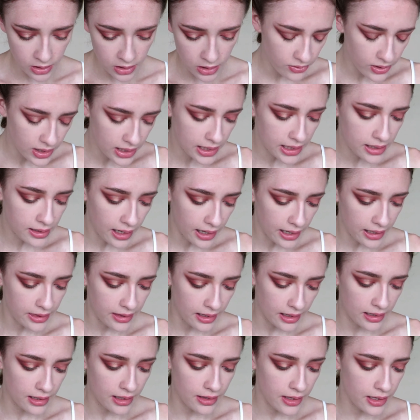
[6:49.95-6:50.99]
I really like
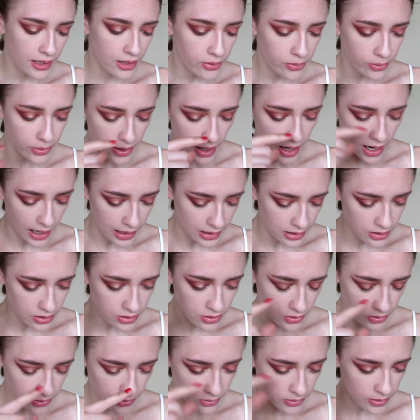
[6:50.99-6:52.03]
that, and I think it will add
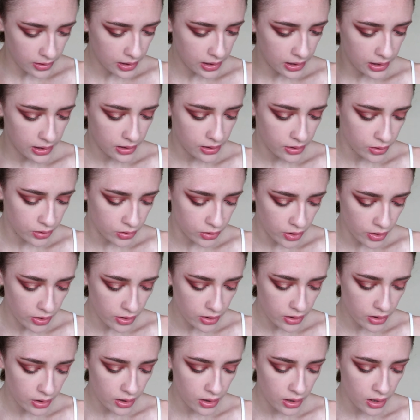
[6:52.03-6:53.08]
to the
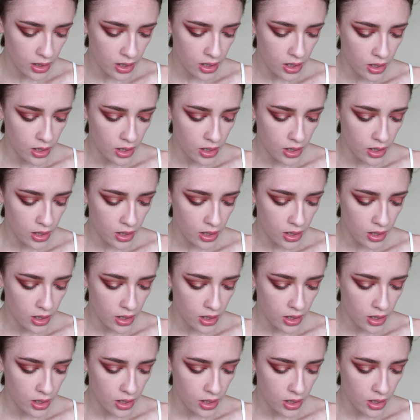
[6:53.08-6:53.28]
look.